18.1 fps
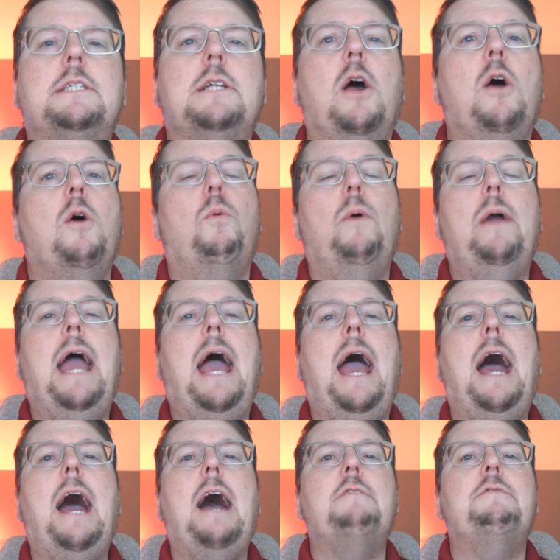We
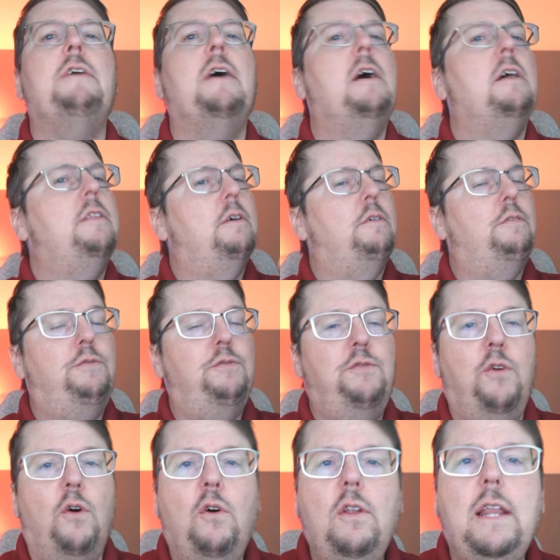have the
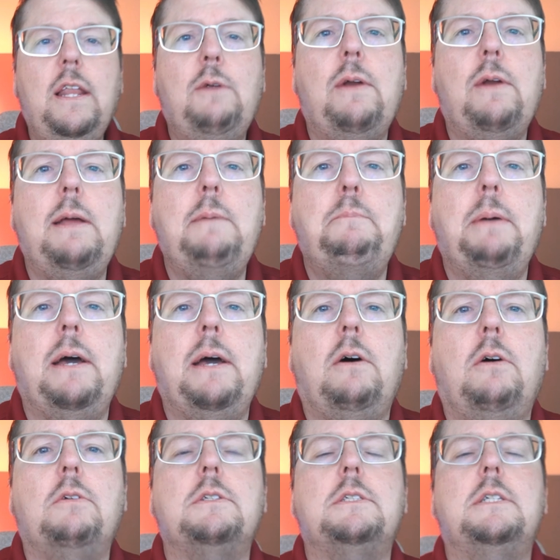fully
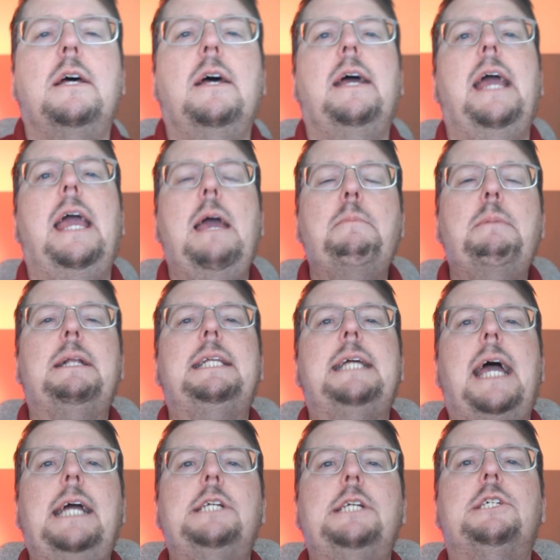rebuilt
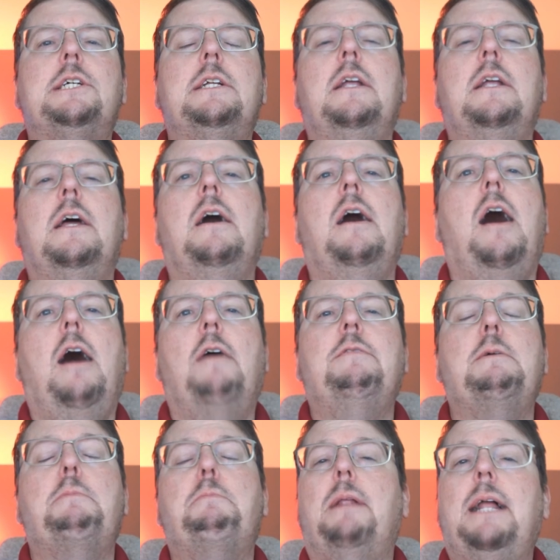imitation of the
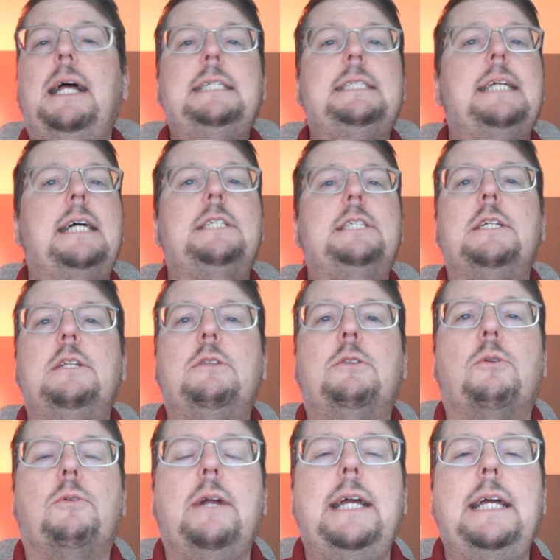PlayStation
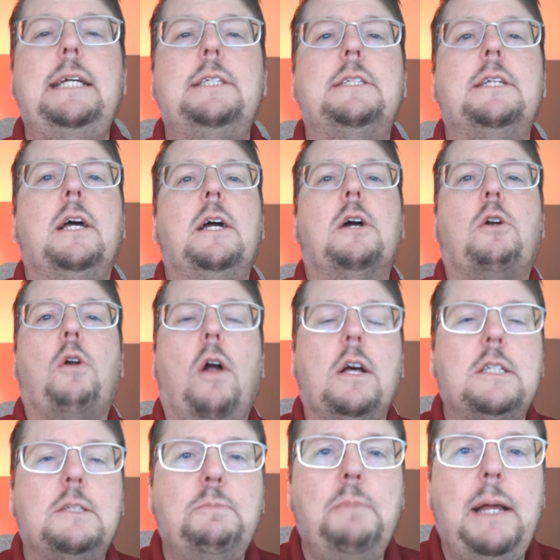3's
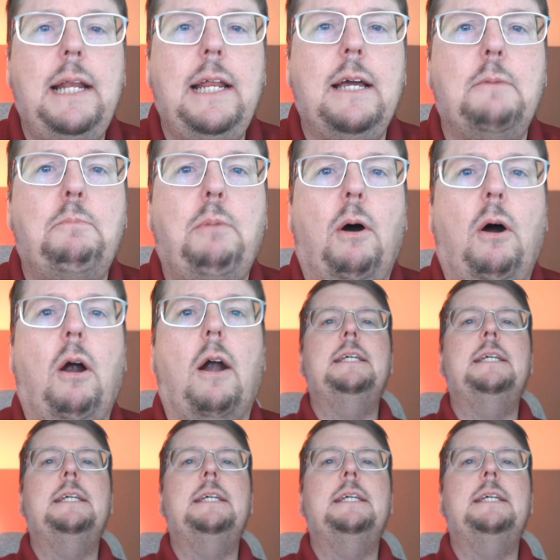cross-media bar.